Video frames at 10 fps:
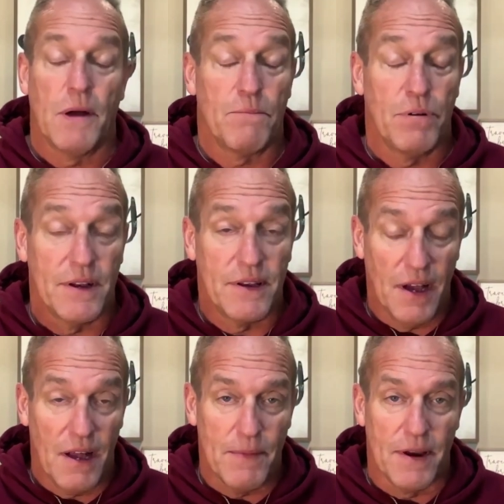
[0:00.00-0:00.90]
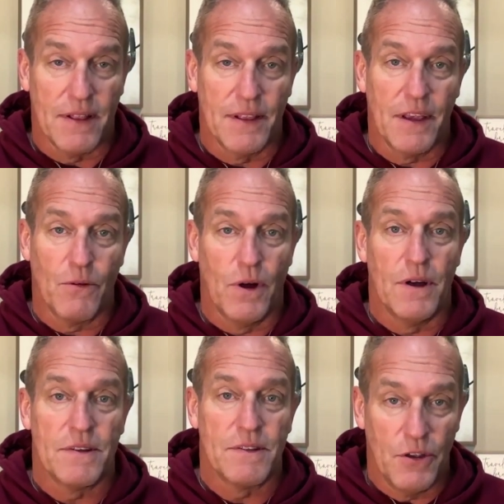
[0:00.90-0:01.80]
about predominantly
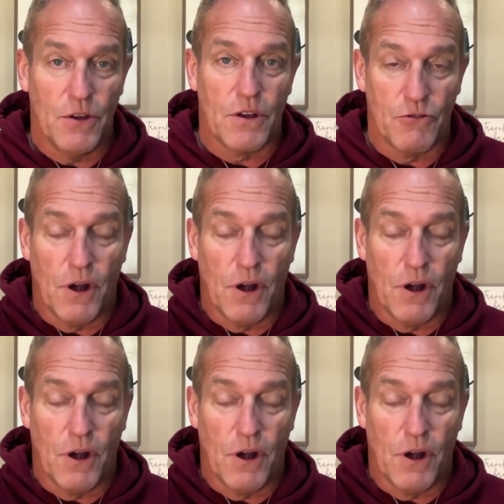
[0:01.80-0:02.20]
was that you could